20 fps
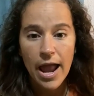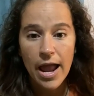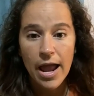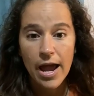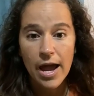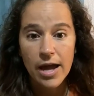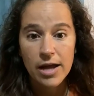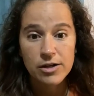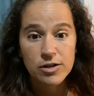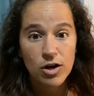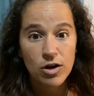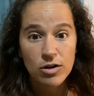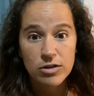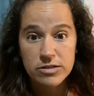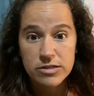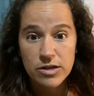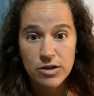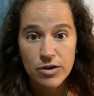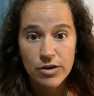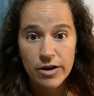And
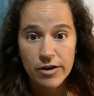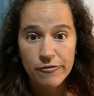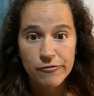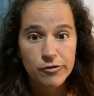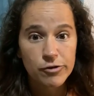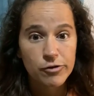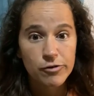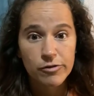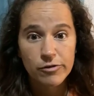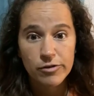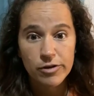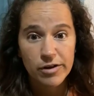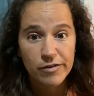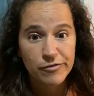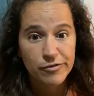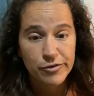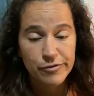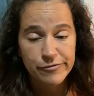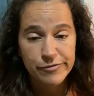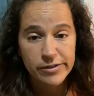also, if you're
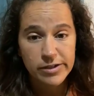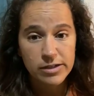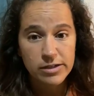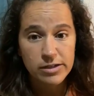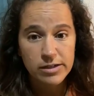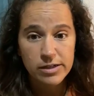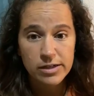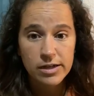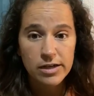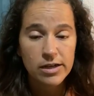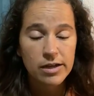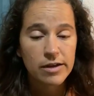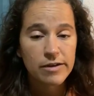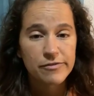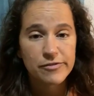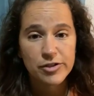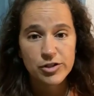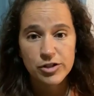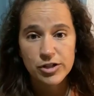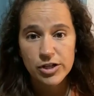if you're feeling it,
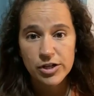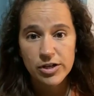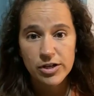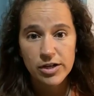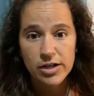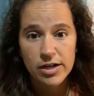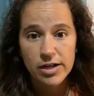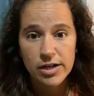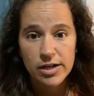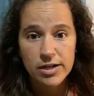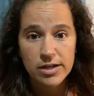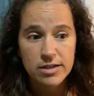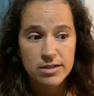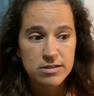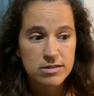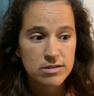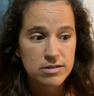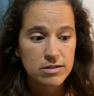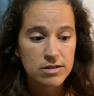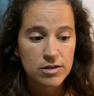if you're
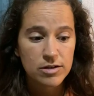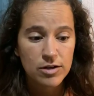curious,